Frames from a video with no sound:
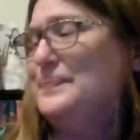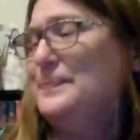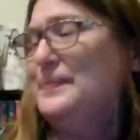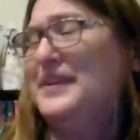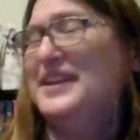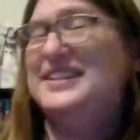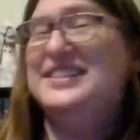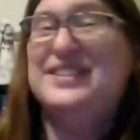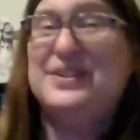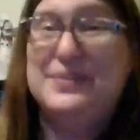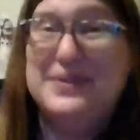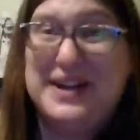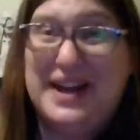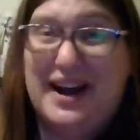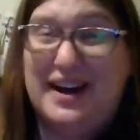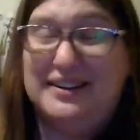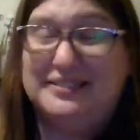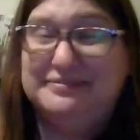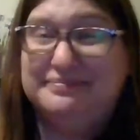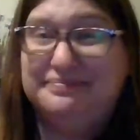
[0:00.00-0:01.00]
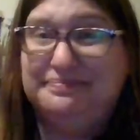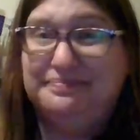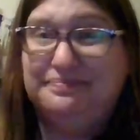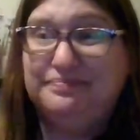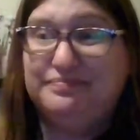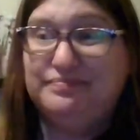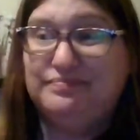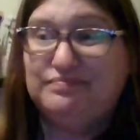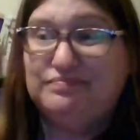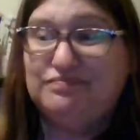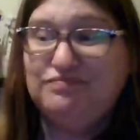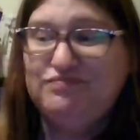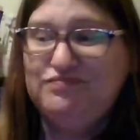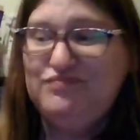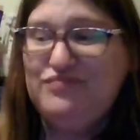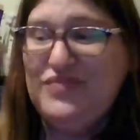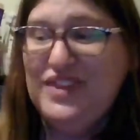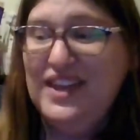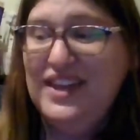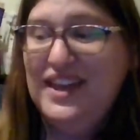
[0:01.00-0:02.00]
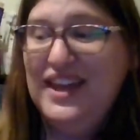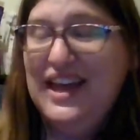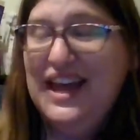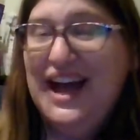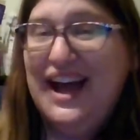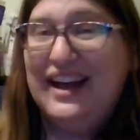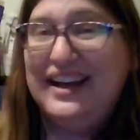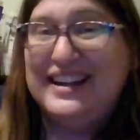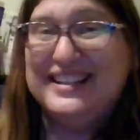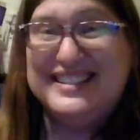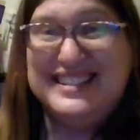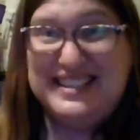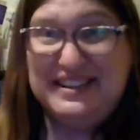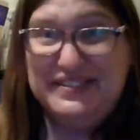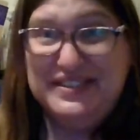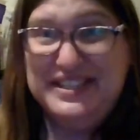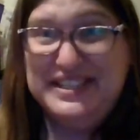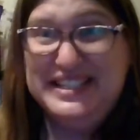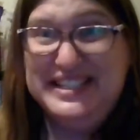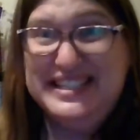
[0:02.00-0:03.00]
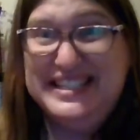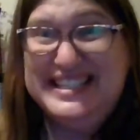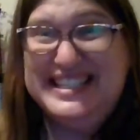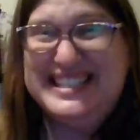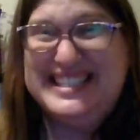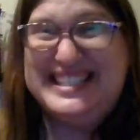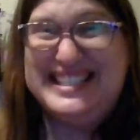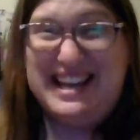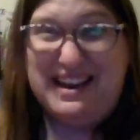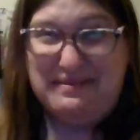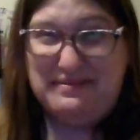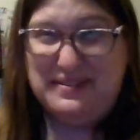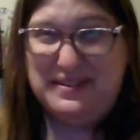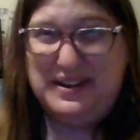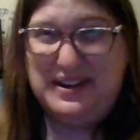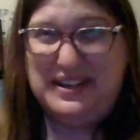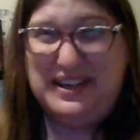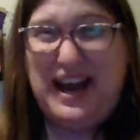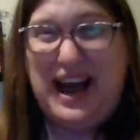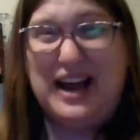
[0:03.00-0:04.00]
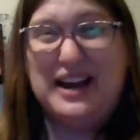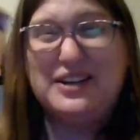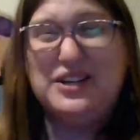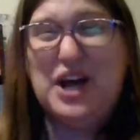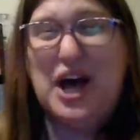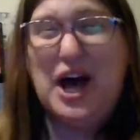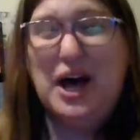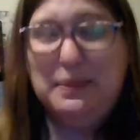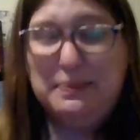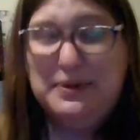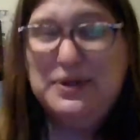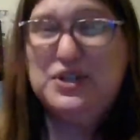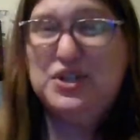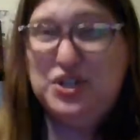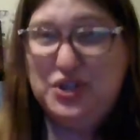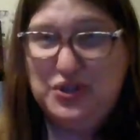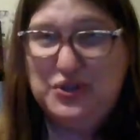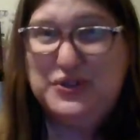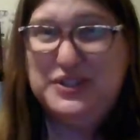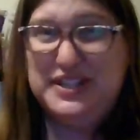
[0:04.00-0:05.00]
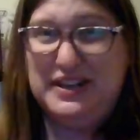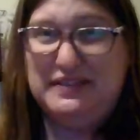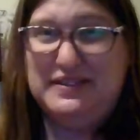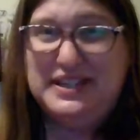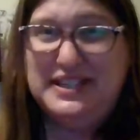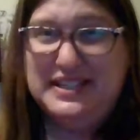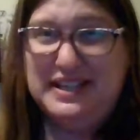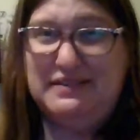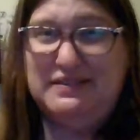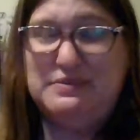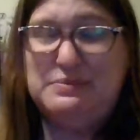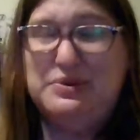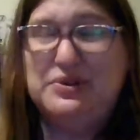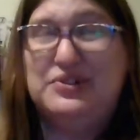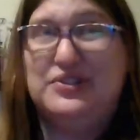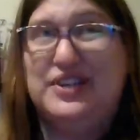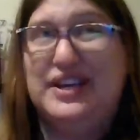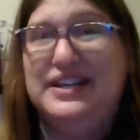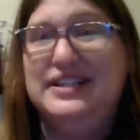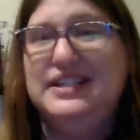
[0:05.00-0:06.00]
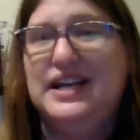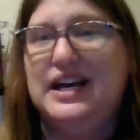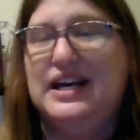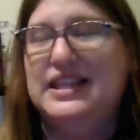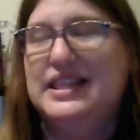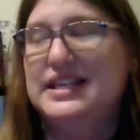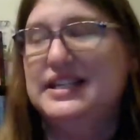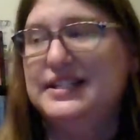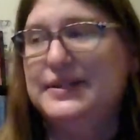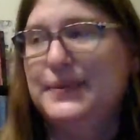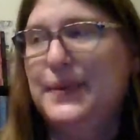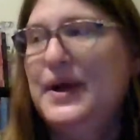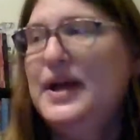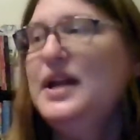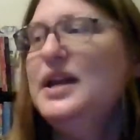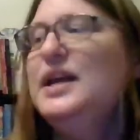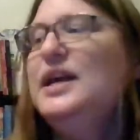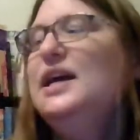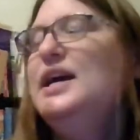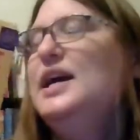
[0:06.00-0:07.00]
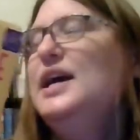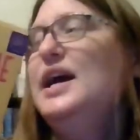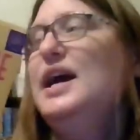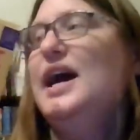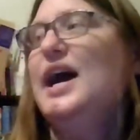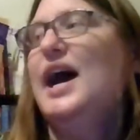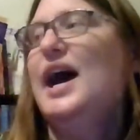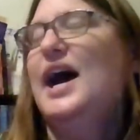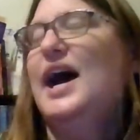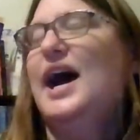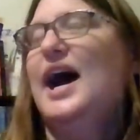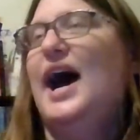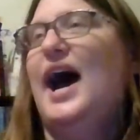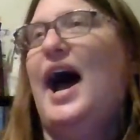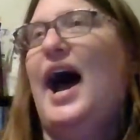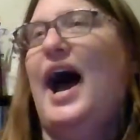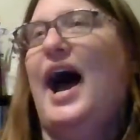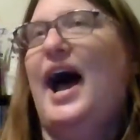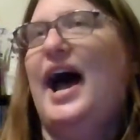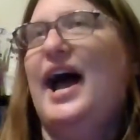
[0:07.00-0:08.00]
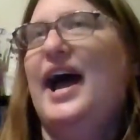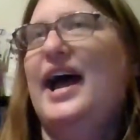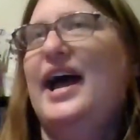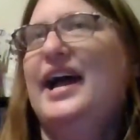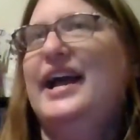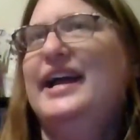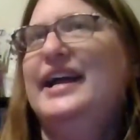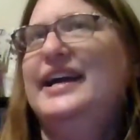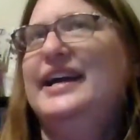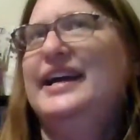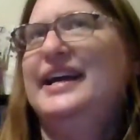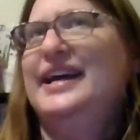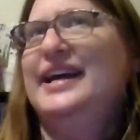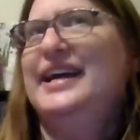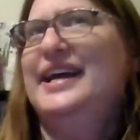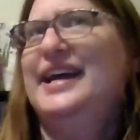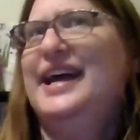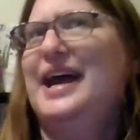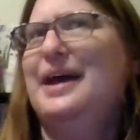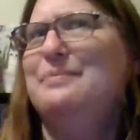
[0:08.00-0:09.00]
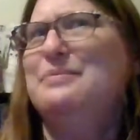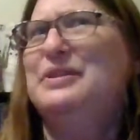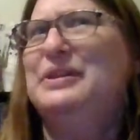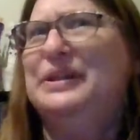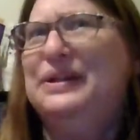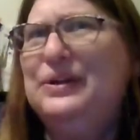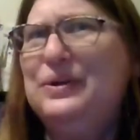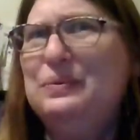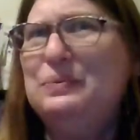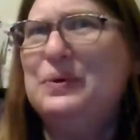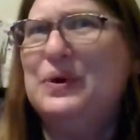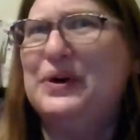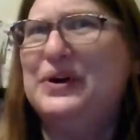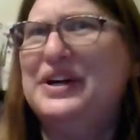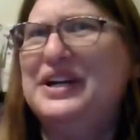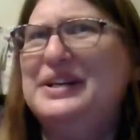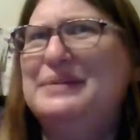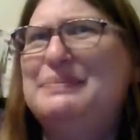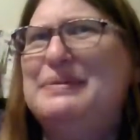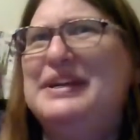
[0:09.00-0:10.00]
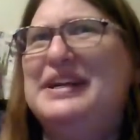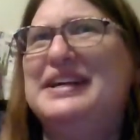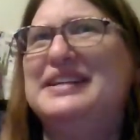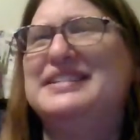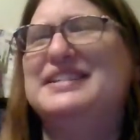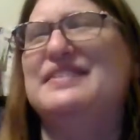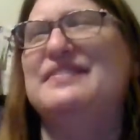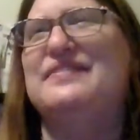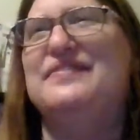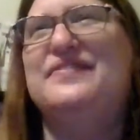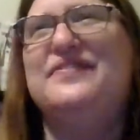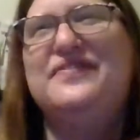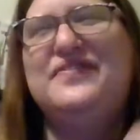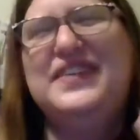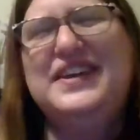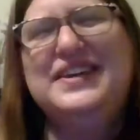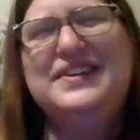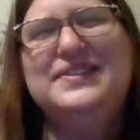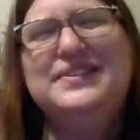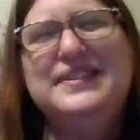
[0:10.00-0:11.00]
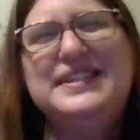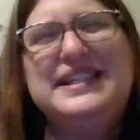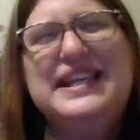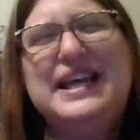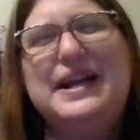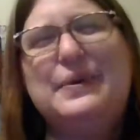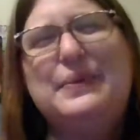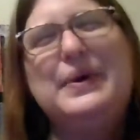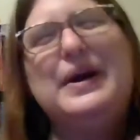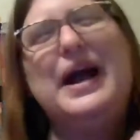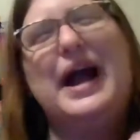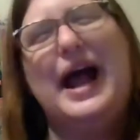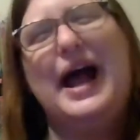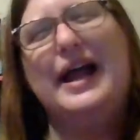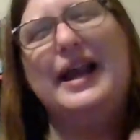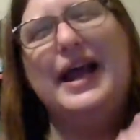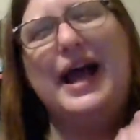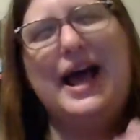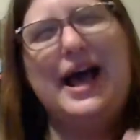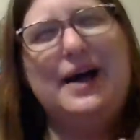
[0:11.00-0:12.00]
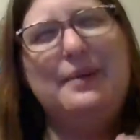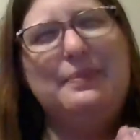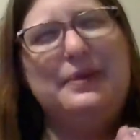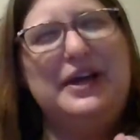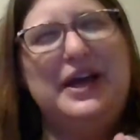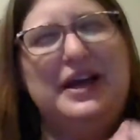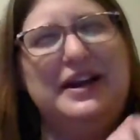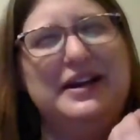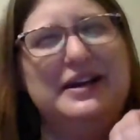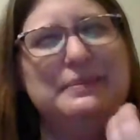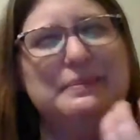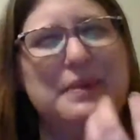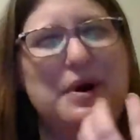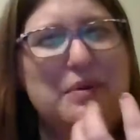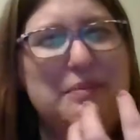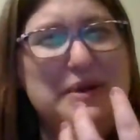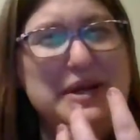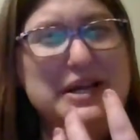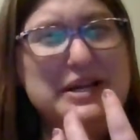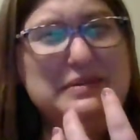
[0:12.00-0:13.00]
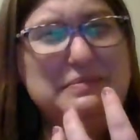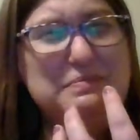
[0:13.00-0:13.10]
So yeah. I got up to 77% on this one. I am a little worried because it feels like we're at a happy ending moment.